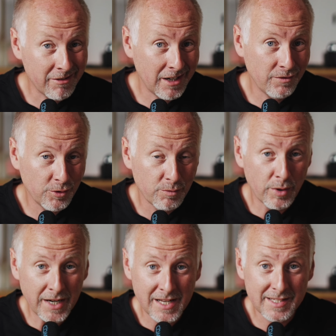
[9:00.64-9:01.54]
grateful to
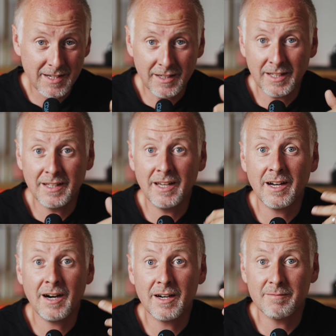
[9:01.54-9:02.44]
Brightin Star that they
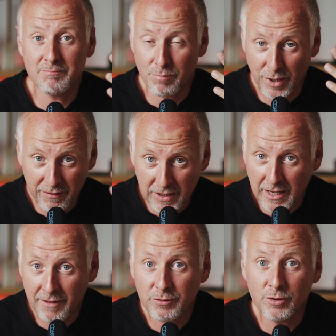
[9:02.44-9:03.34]
are brave
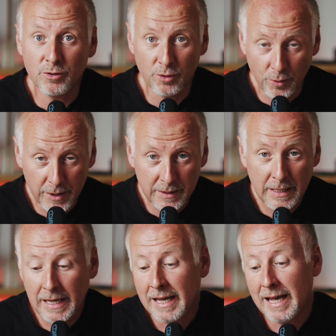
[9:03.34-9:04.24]
enough to do it.
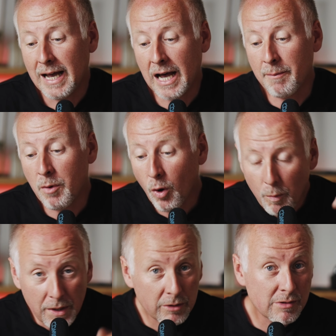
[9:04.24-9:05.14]
I'm
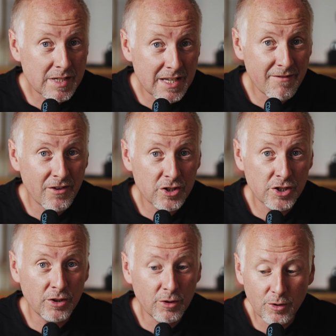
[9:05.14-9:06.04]
hoping to see
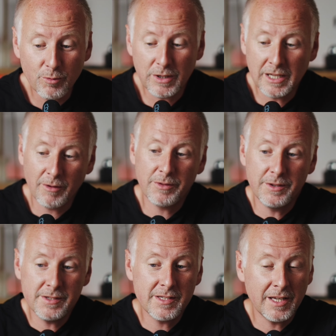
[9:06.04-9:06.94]
version 2 without
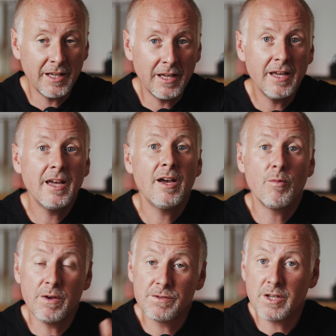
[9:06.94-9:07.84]
this thingy,
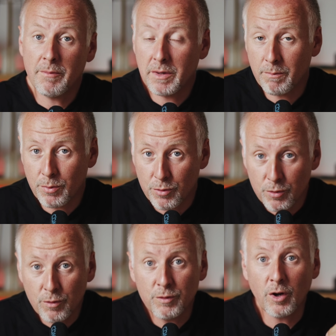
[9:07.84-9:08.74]
with some
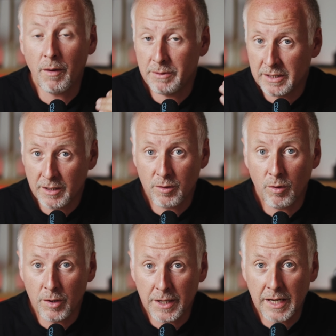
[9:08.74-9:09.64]
improved optical
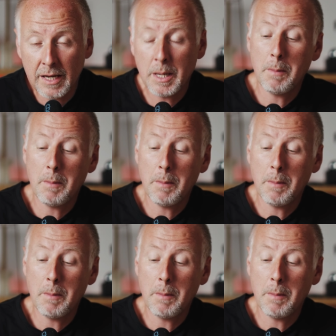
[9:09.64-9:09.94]
quality,